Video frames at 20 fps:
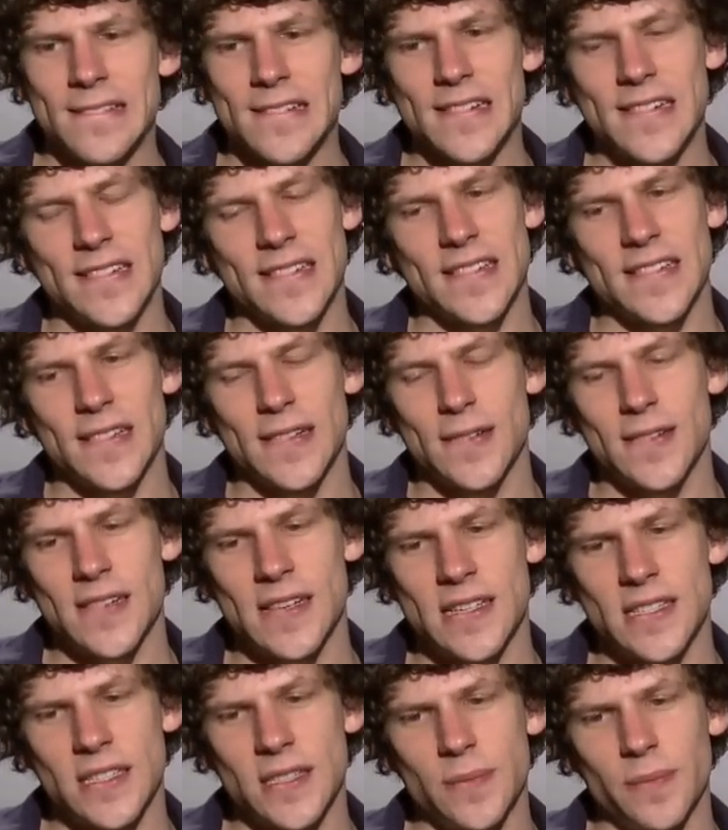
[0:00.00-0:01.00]
And so
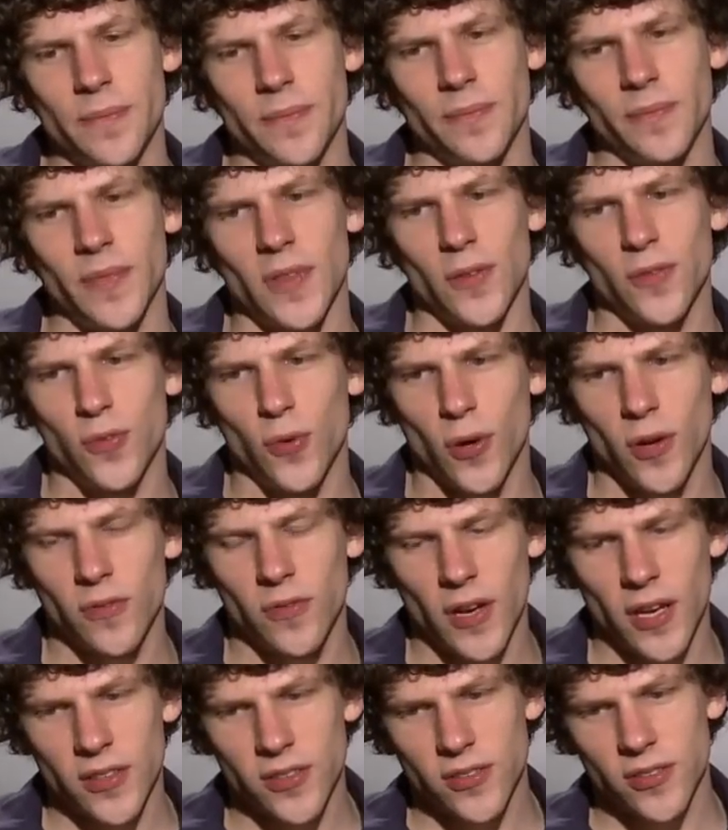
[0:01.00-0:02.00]
um, the four
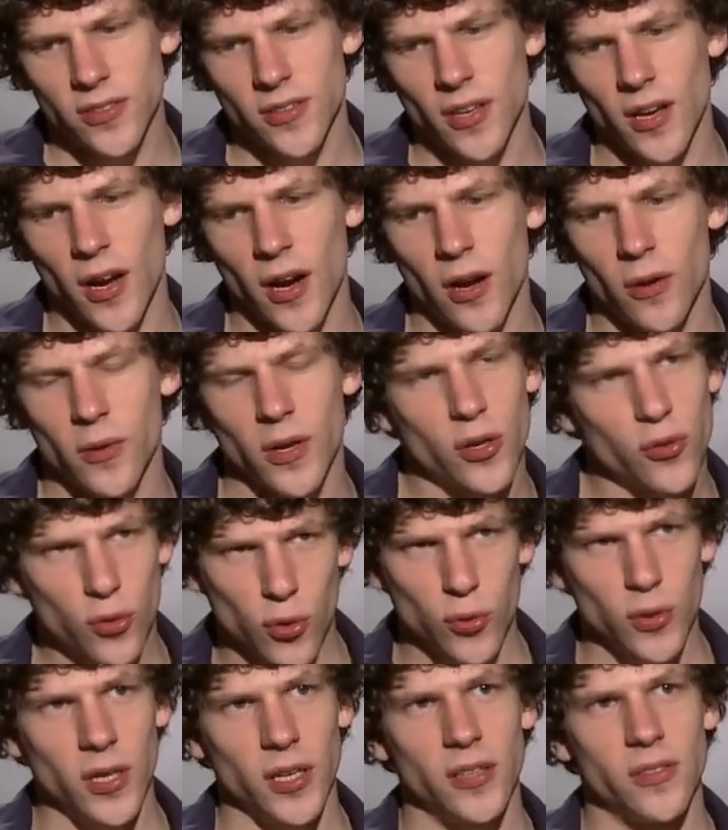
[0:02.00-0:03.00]
of us are
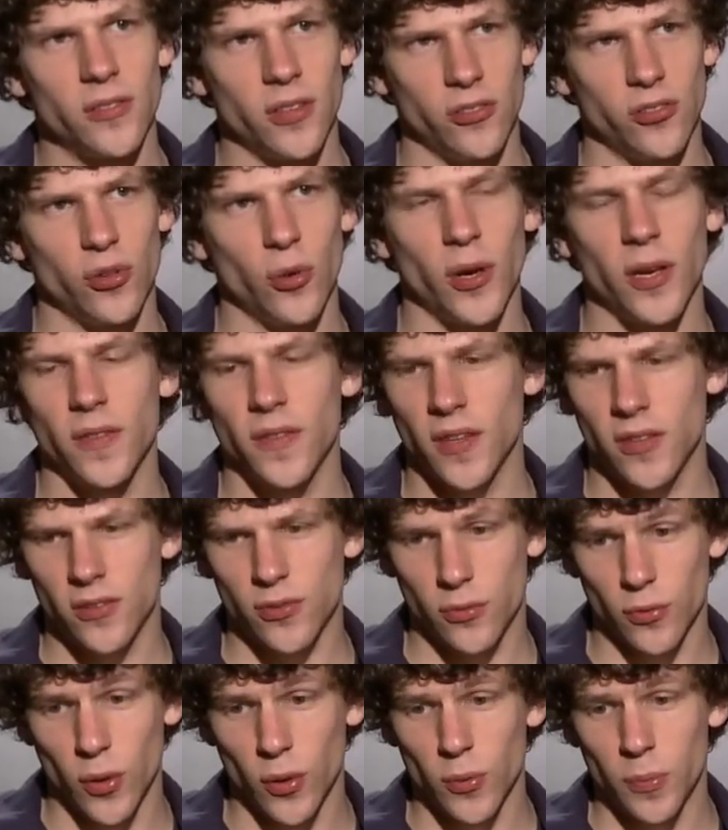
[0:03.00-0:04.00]
recruited to join this
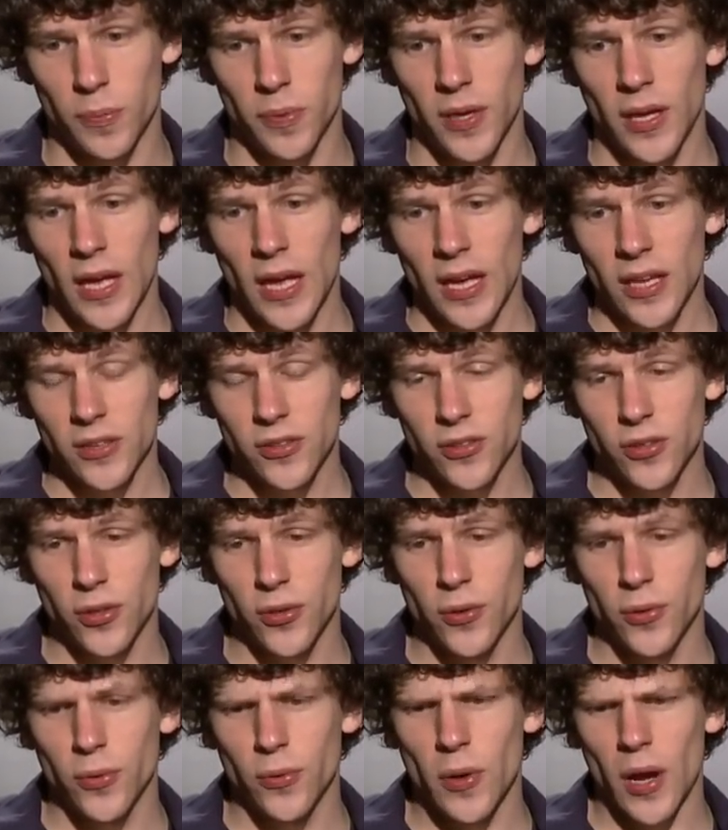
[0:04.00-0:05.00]
group
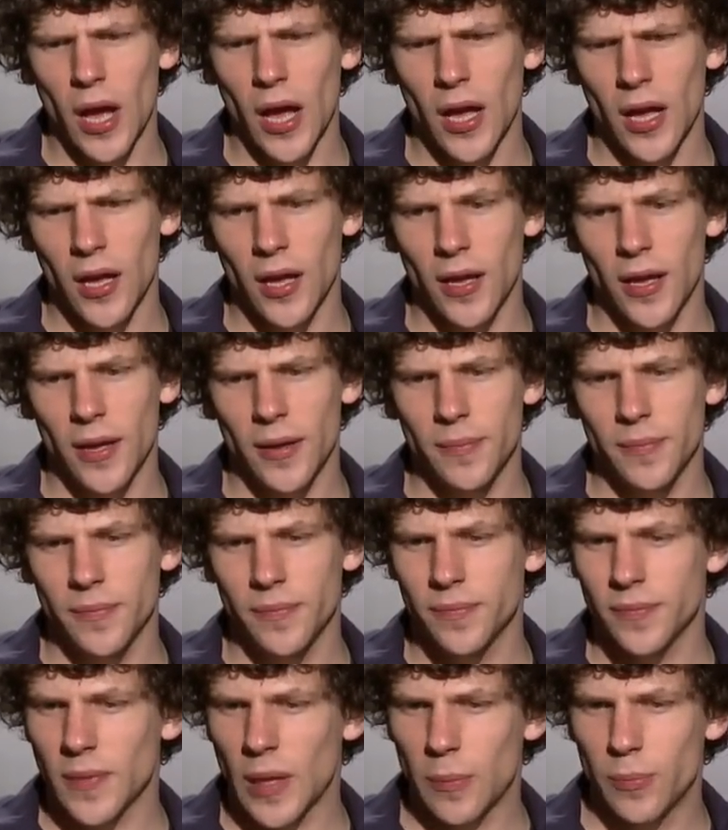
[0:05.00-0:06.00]
to
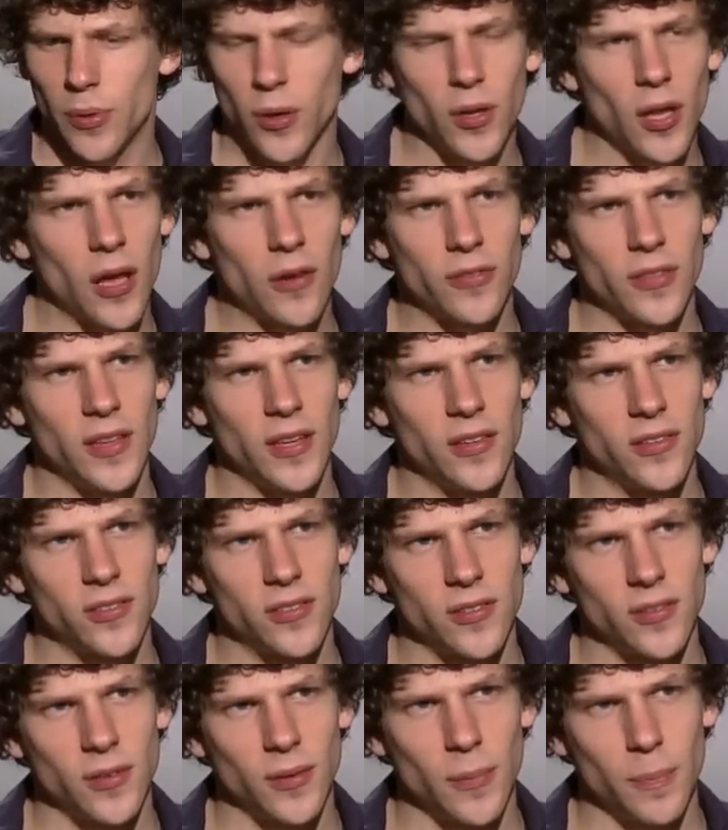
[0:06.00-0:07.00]
um, pull off
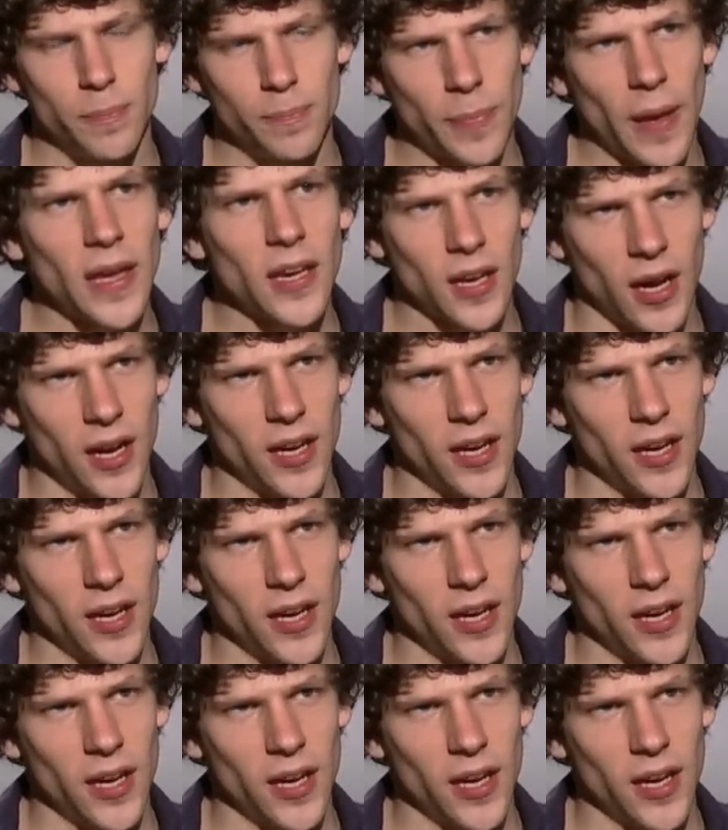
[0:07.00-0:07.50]
these bank